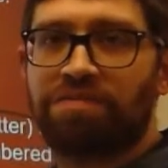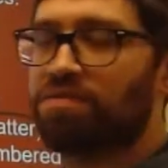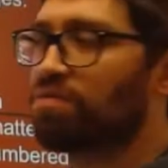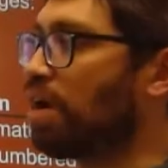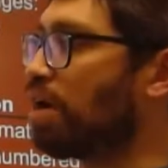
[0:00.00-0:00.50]

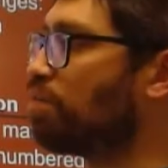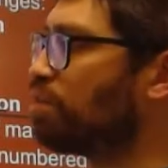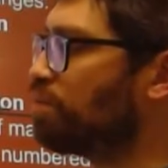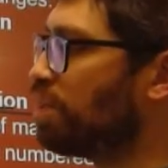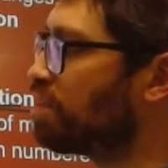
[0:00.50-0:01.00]
Right? Which
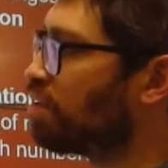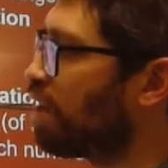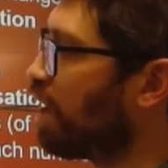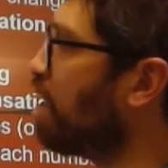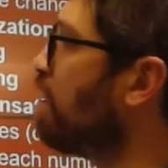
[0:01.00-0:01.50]
means,
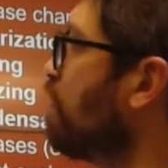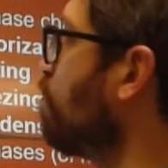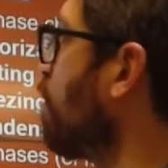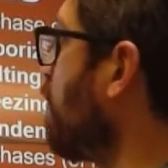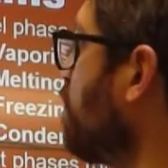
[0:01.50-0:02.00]
okay, you
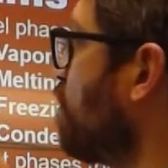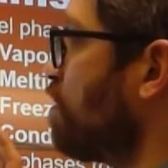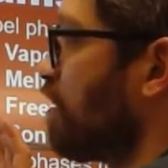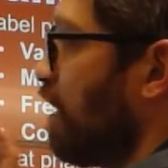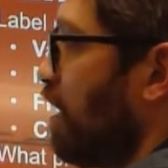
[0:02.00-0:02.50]
might have noticed
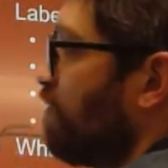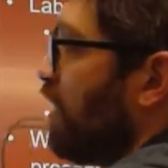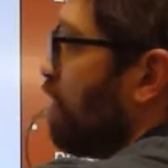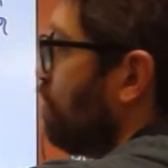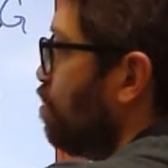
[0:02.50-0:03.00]
I left
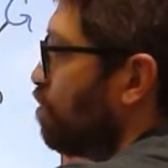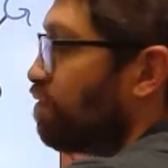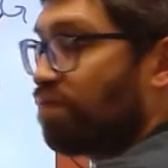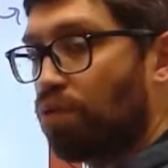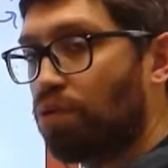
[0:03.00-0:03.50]
out 2 and
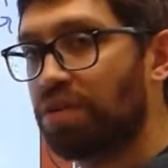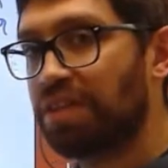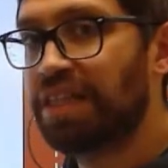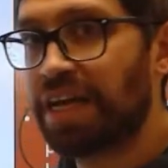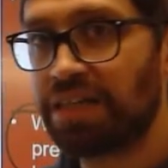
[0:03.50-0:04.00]
4, did
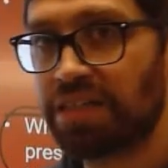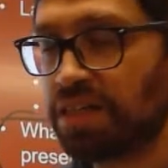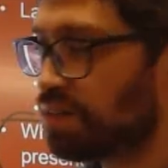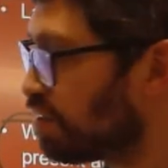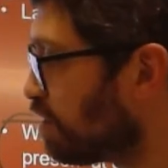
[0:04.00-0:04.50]
that intentionally.